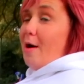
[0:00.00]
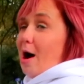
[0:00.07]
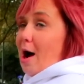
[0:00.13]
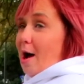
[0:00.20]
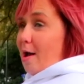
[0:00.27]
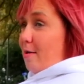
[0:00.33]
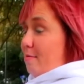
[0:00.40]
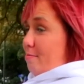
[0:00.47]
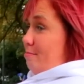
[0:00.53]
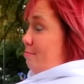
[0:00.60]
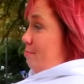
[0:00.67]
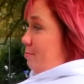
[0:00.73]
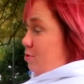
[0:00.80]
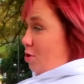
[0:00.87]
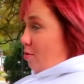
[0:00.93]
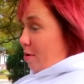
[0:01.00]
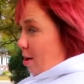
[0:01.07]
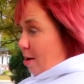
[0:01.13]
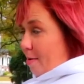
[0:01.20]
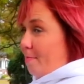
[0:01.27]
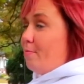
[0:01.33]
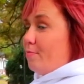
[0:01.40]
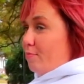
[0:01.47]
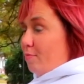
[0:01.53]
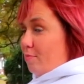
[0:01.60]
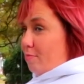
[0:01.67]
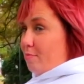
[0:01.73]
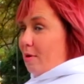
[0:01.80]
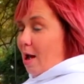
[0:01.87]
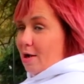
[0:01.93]
I don't,
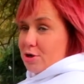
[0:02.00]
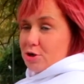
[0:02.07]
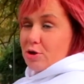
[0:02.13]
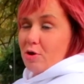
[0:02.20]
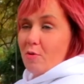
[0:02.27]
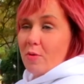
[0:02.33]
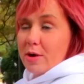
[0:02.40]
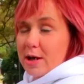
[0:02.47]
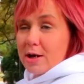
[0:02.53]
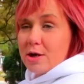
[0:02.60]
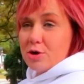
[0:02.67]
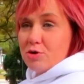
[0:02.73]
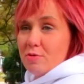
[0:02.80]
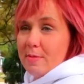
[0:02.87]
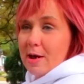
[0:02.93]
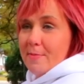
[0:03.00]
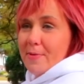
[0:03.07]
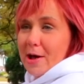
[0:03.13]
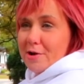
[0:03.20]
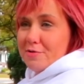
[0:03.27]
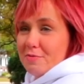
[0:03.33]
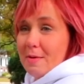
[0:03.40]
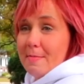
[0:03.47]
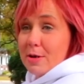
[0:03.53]
I'm actually the only one in a two-man bedroom.